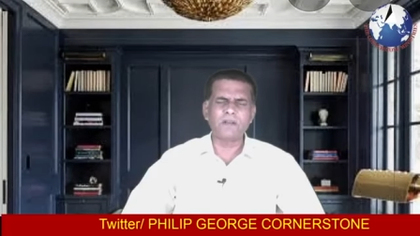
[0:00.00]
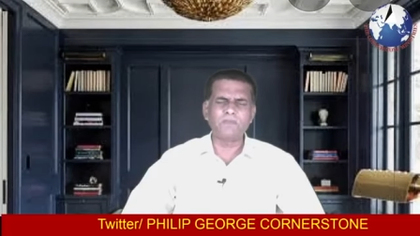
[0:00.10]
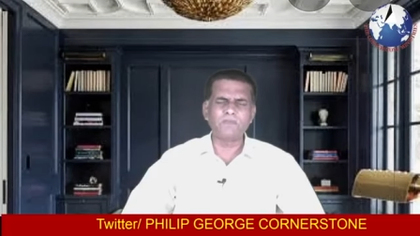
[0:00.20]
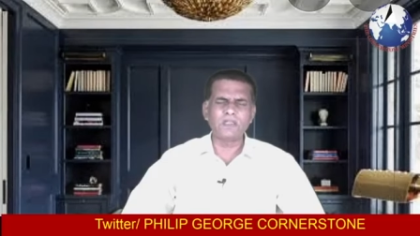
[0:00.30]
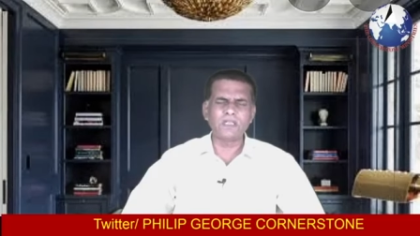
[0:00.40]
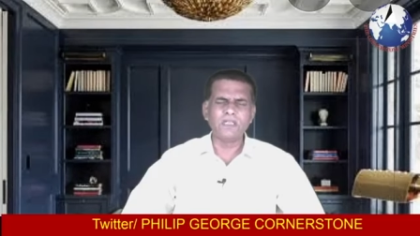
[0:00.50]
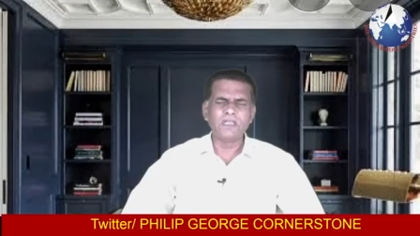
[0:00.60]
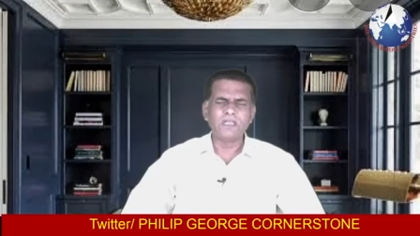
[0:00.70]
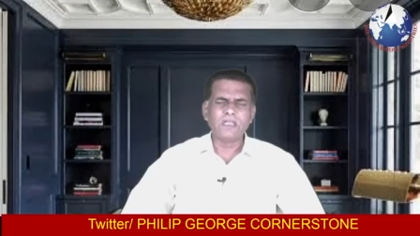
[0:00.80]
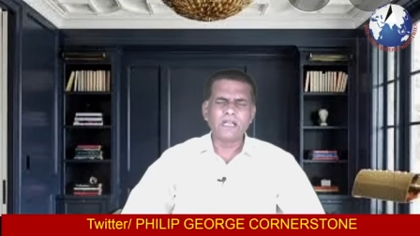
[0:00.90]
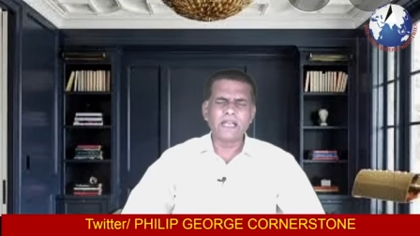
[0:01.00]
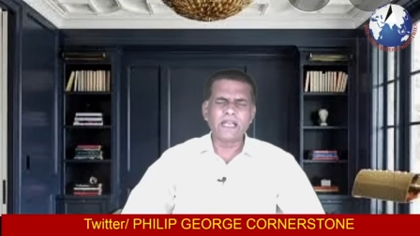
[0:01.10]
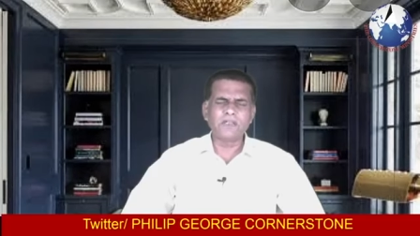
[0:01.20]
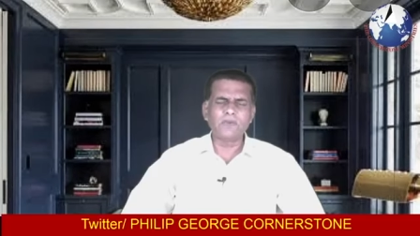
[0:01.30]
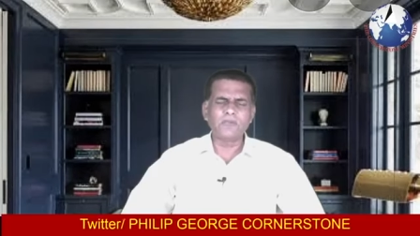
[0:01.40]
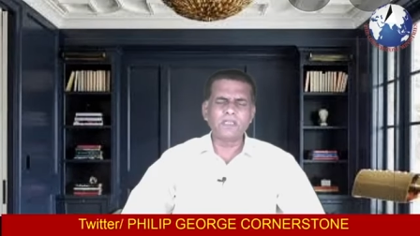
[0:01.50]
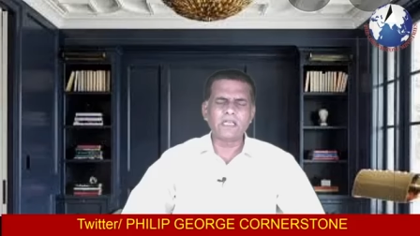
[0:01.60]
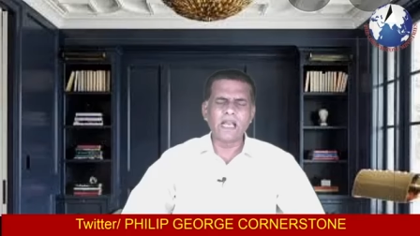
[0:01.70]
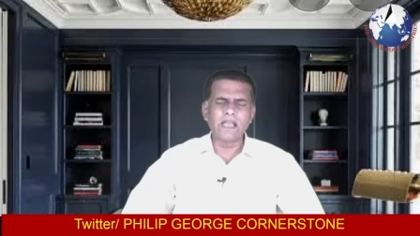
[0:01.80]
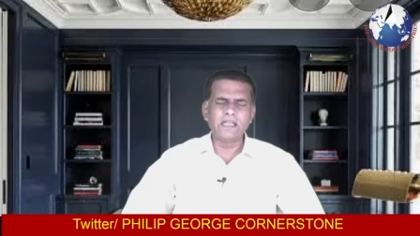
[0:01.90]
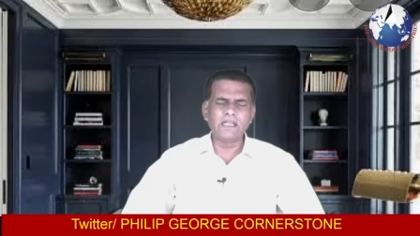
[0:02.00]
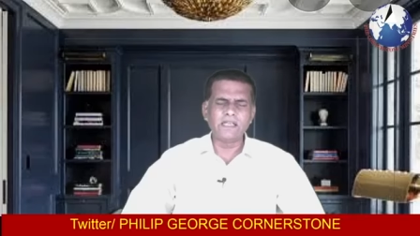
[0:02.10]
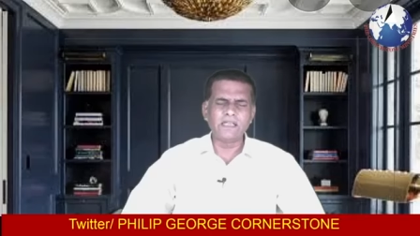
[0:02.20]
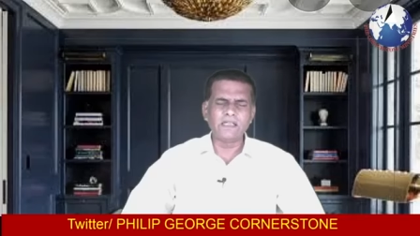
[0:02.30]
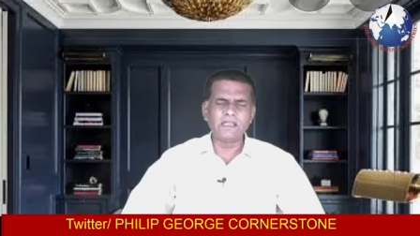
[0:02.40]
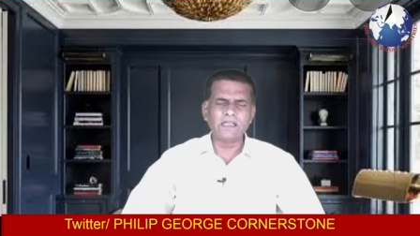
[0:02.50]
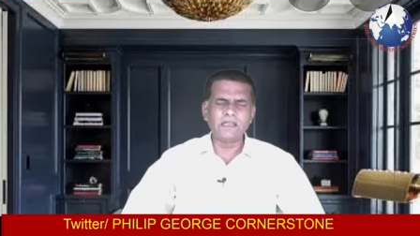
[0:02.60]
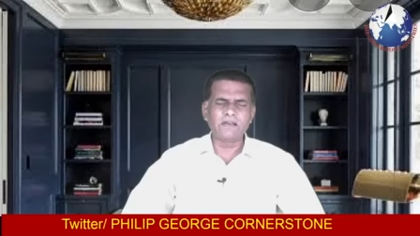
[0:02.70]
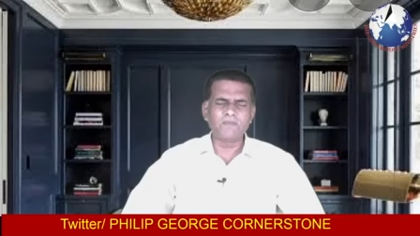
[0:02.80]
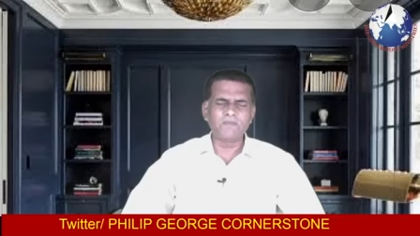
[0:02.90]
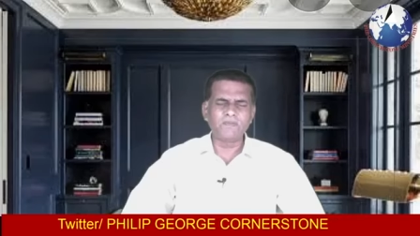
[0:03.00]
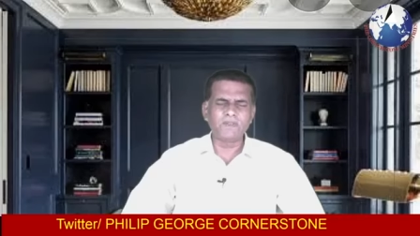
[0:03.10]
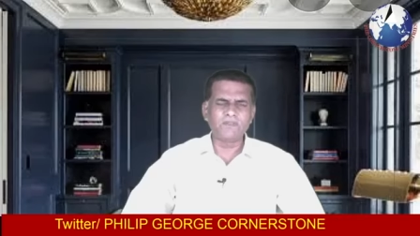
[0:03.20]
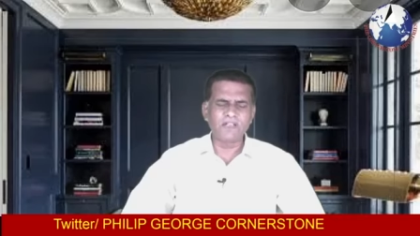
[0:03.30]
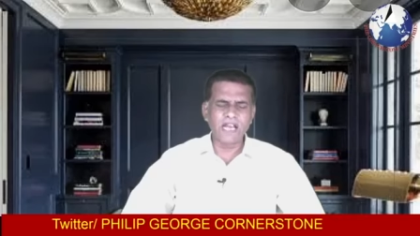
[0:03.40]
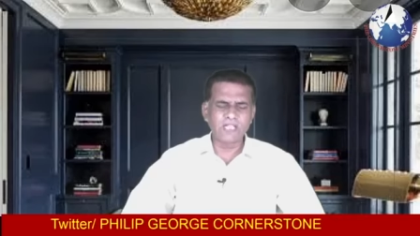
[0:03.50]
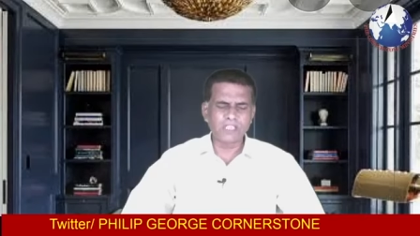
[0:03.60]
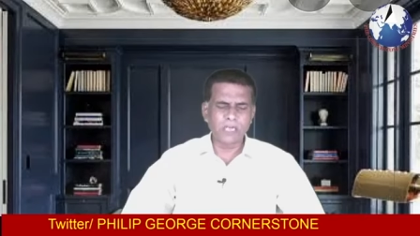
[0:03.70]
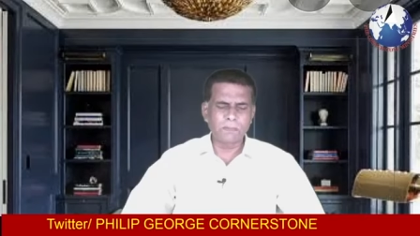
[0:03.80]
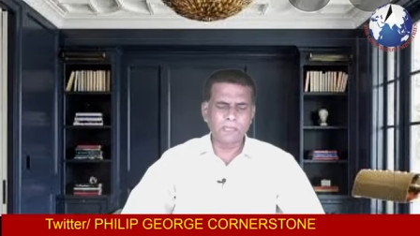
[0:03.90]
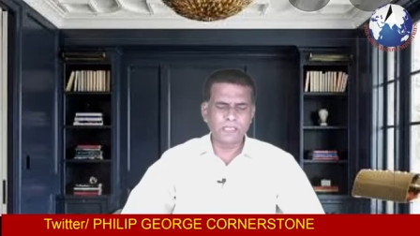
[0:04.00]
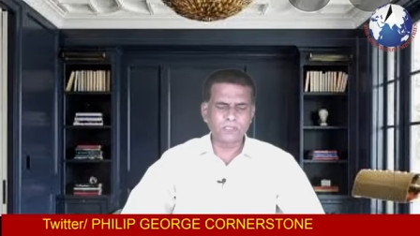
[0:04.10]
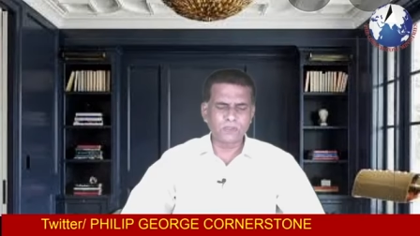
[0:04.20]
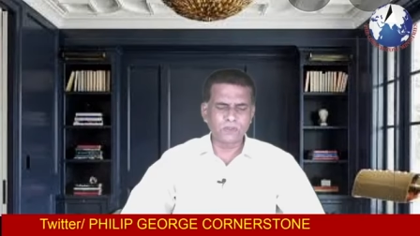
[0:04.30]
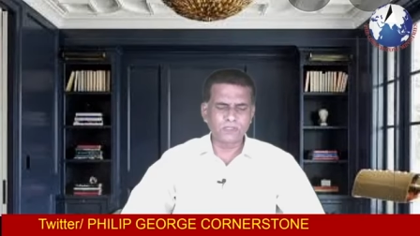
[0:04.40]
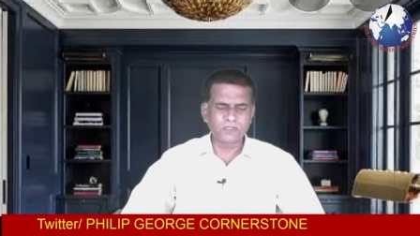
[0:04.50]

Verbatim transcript: Um, get together, I hear, here um, financial breakthrough.